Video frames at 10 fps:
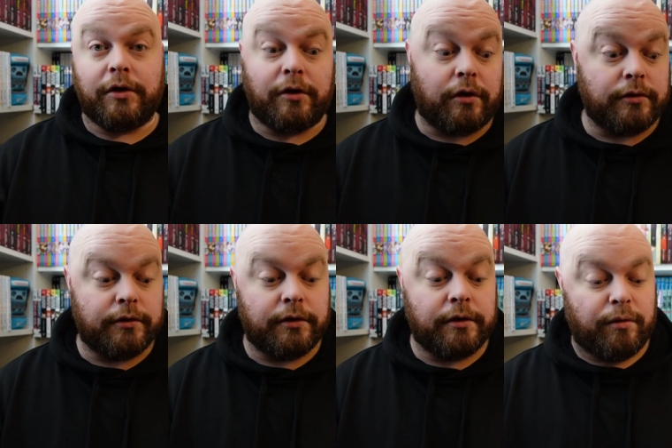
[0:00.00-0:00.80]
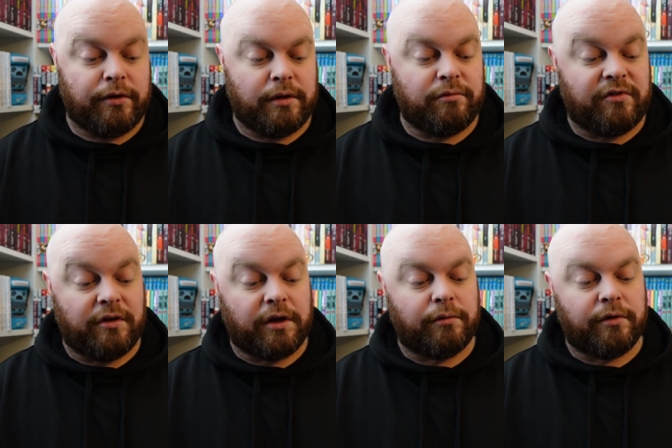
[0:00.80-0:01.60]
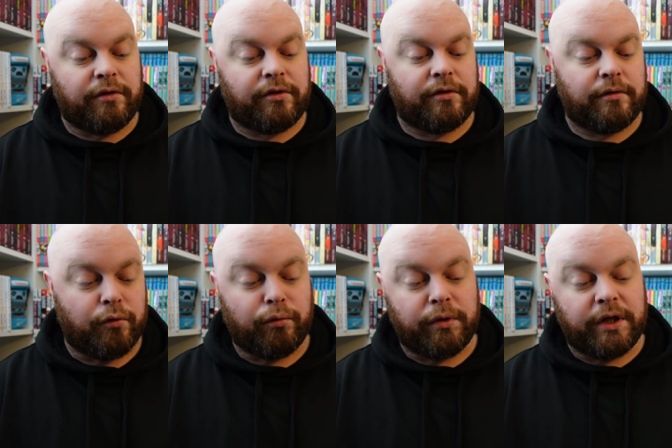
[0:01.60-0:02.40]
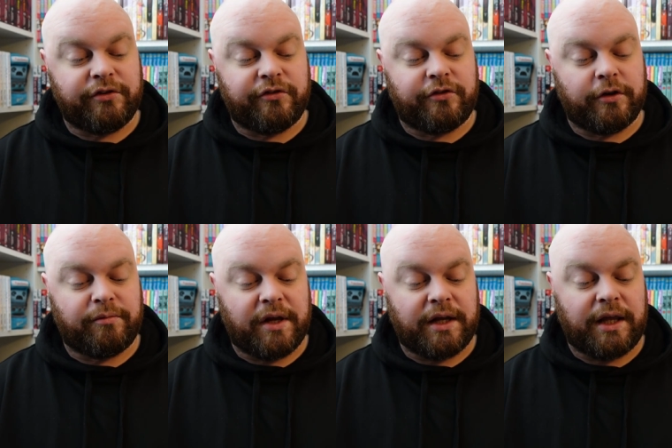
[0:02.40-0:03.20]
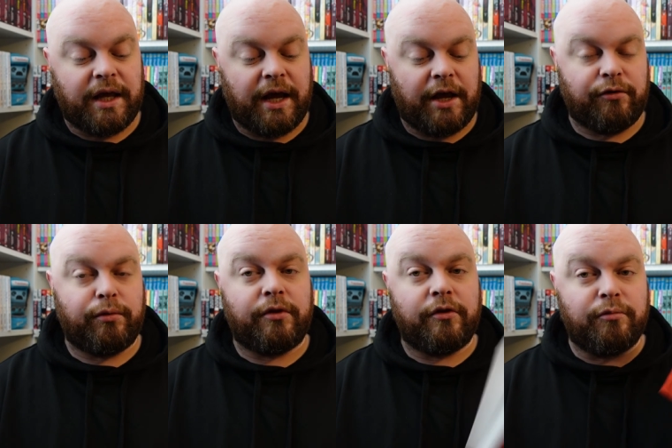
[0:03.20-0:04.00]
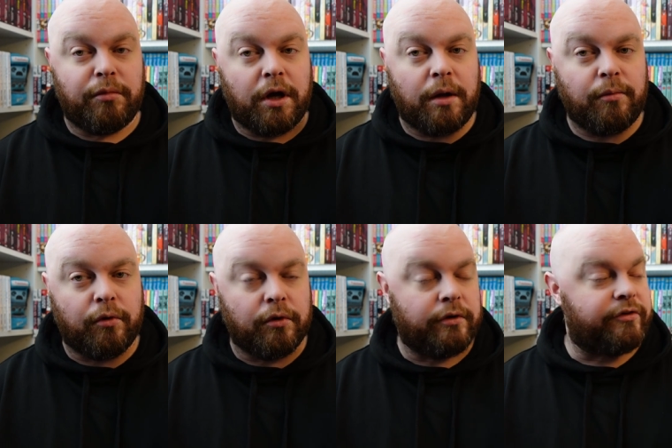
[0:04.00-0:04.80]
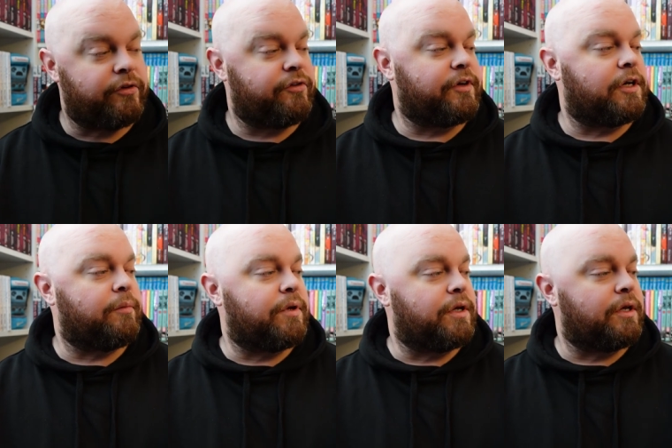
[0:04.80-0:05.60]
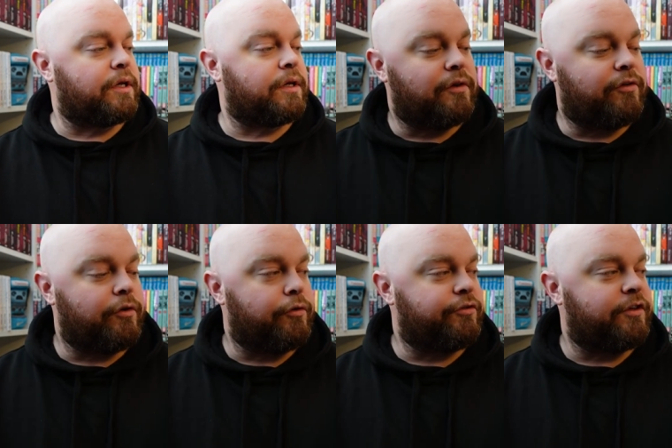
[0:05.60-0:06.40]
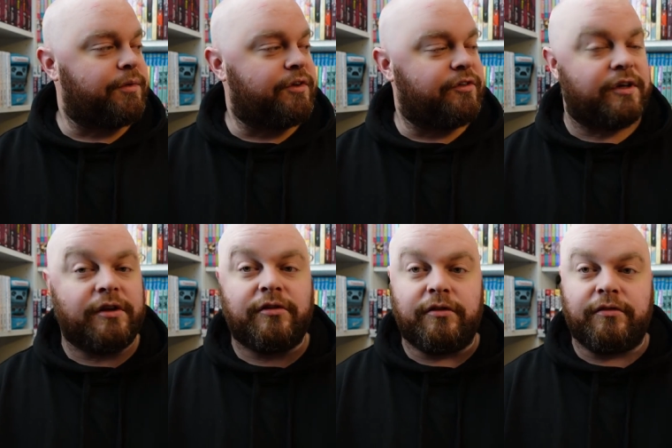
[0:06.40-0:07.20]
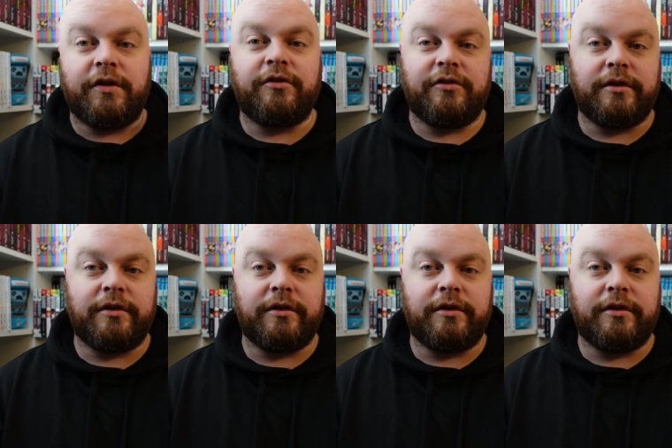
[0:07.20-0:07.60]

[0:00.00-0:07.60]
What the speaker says: adulthood with him dealing with the relationship that he has with his mom? Or is this gonna be until Oshimi decides to finish